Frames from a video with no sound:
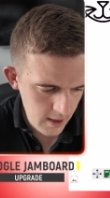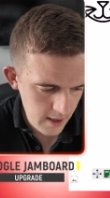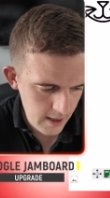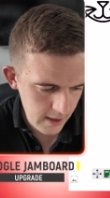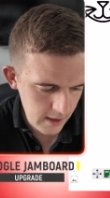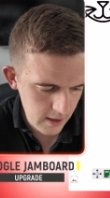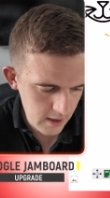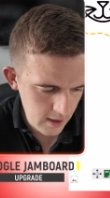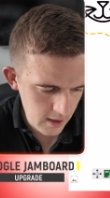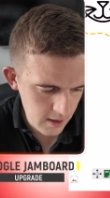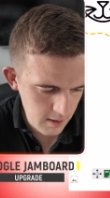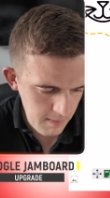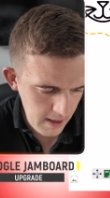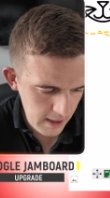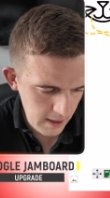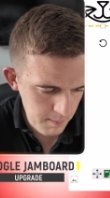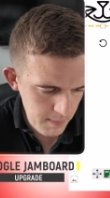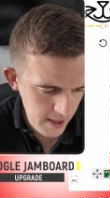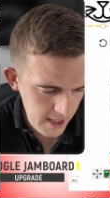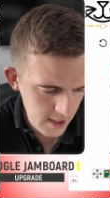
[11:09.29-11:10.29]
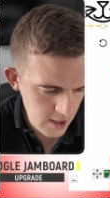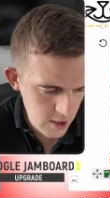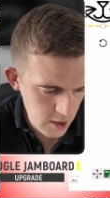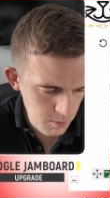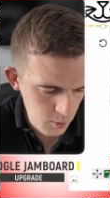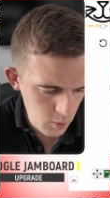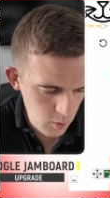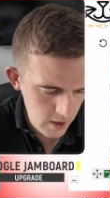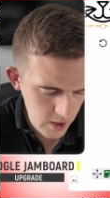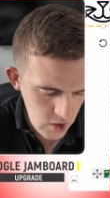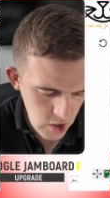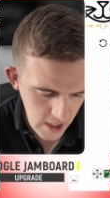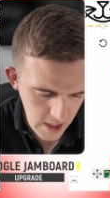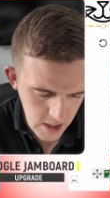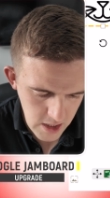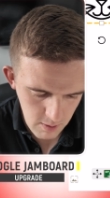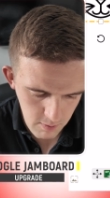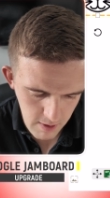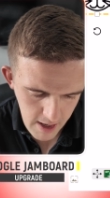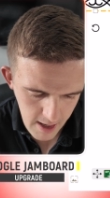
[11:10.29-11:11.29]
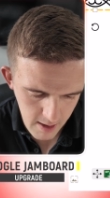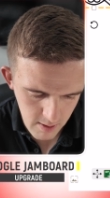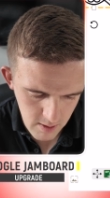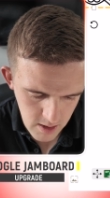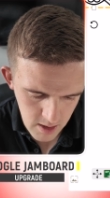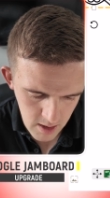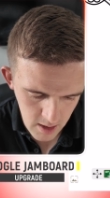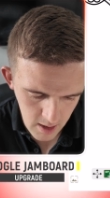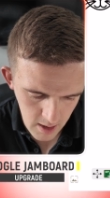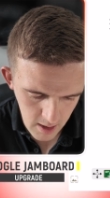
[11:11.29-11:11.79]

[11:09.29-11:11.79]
I can either make it bigger, smaller, change it round,